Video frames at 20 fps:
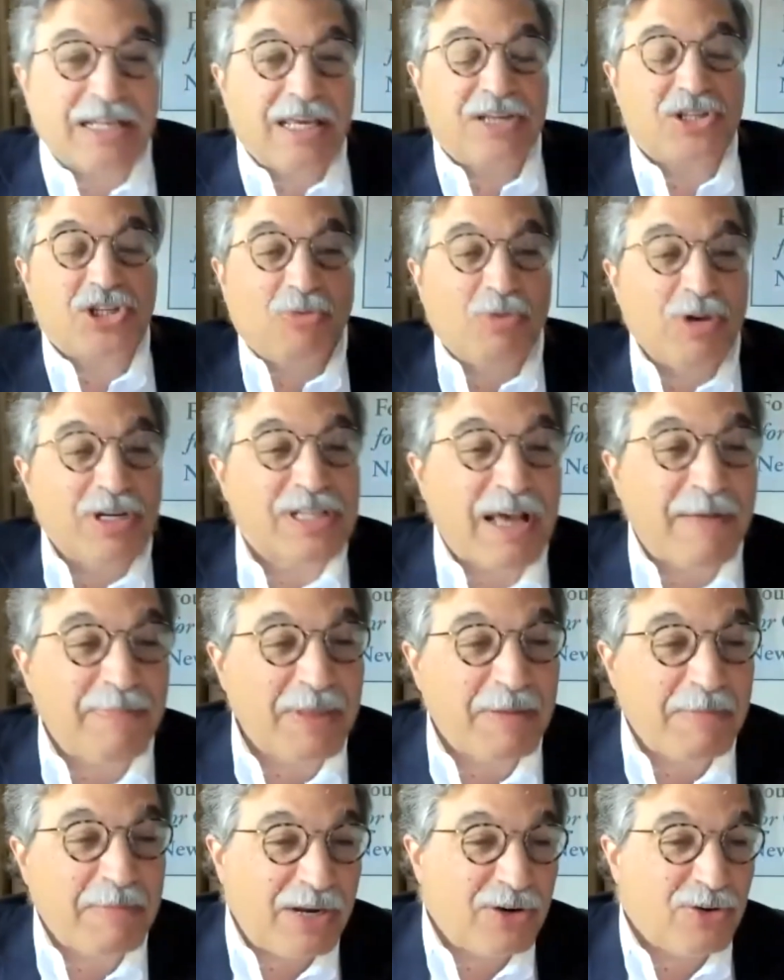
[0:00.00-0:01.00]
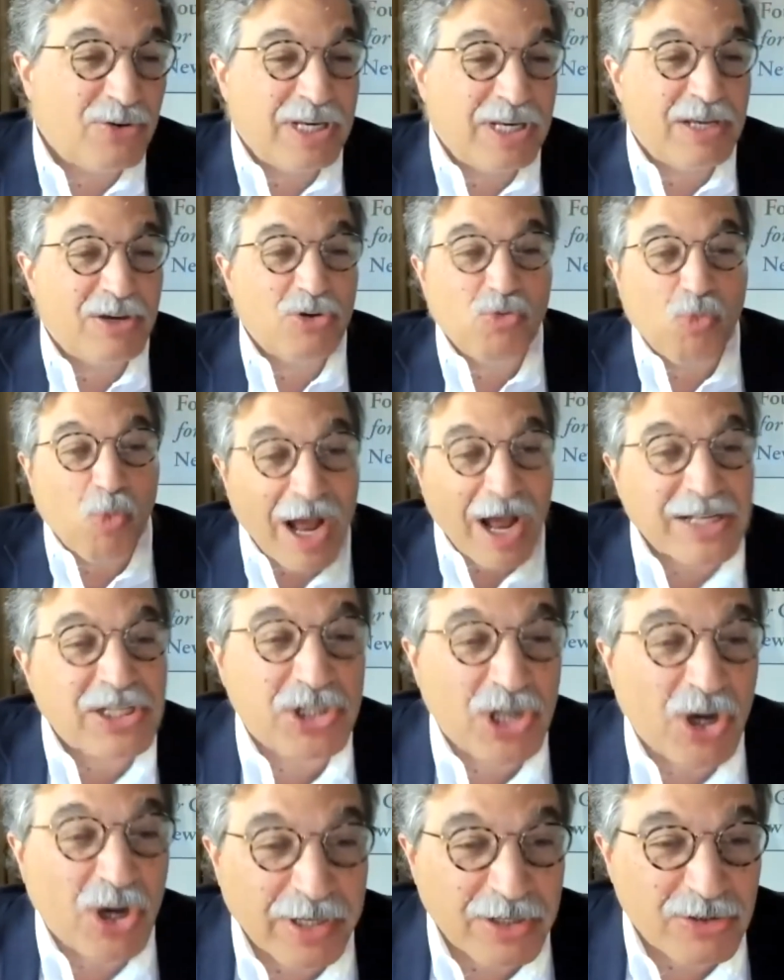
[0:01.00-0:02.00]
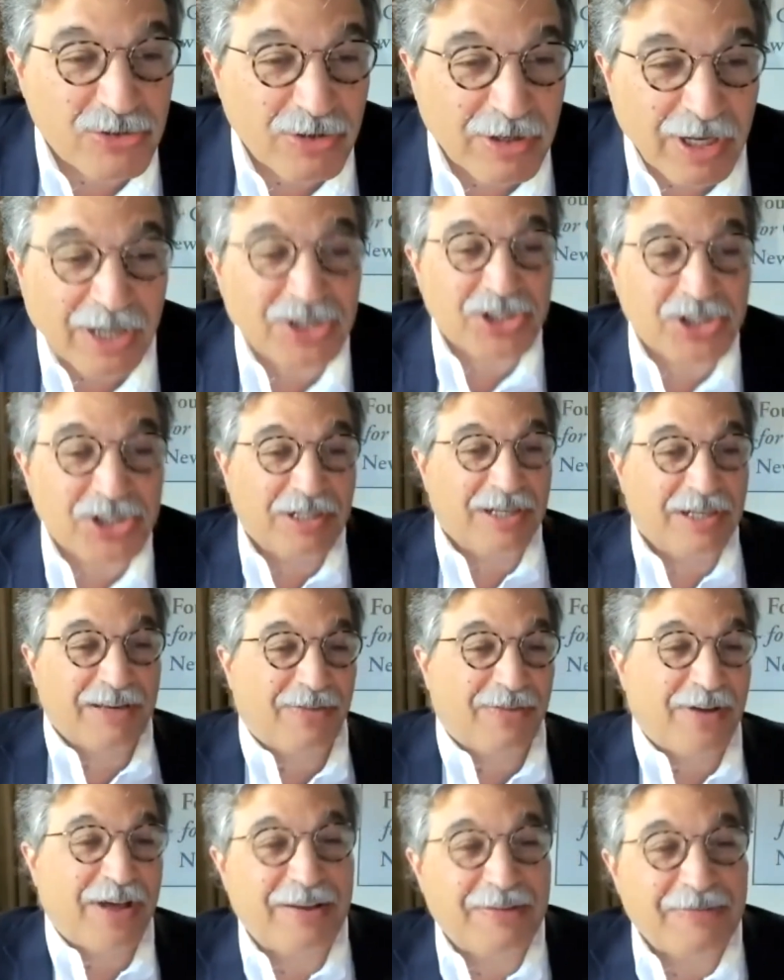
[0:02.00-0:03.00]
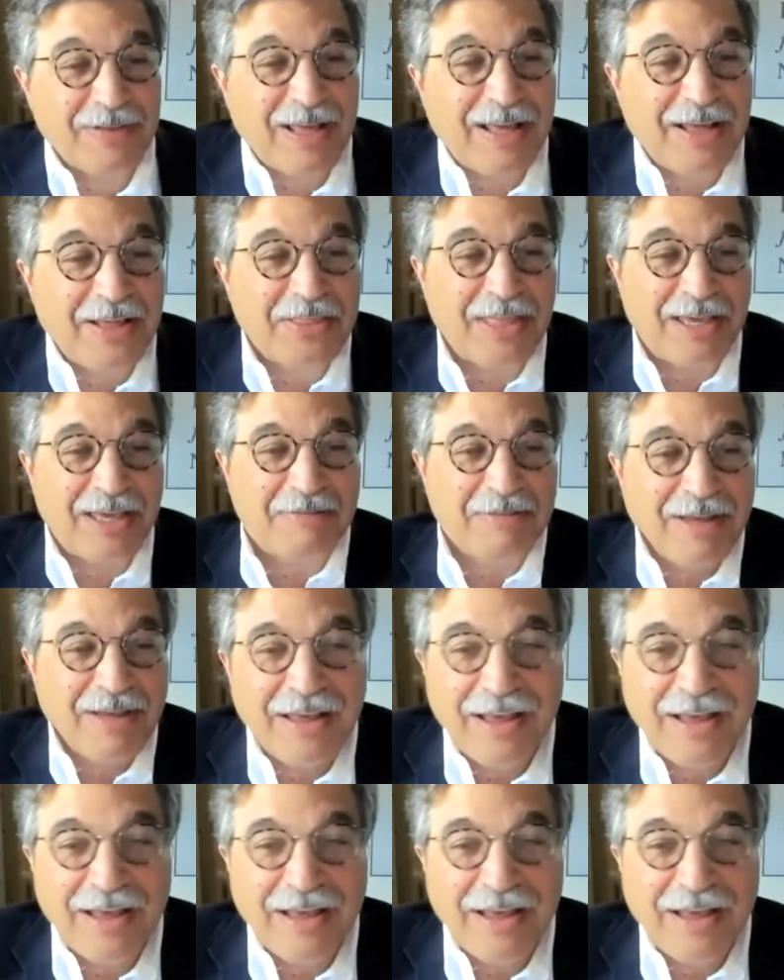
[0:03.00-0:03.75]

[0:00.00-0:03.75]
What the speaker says: Keisha, was I'm the man who wants no introduction, if I think.